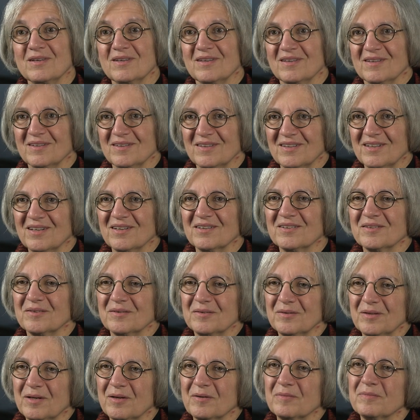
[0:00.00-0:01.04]
You know, yeah. what would
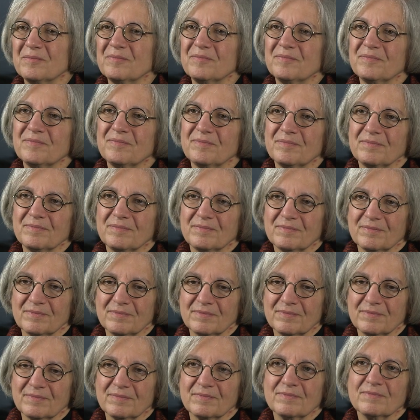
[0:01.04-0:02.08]
happen yeah. to
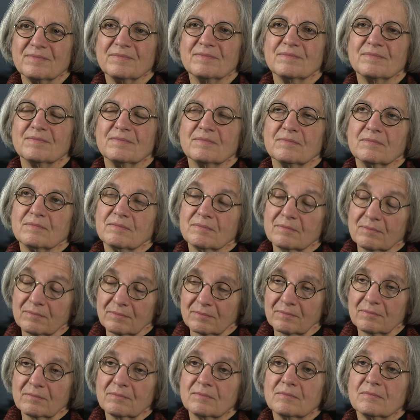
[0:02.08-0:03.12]
resistance?
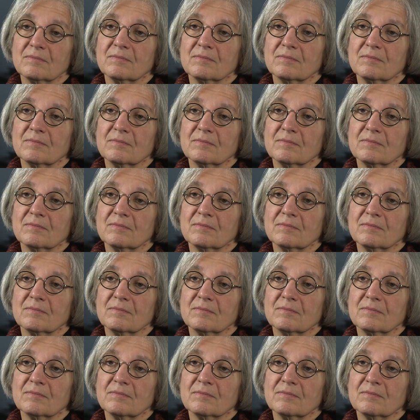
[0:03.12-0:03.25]
Because mm-hmm. you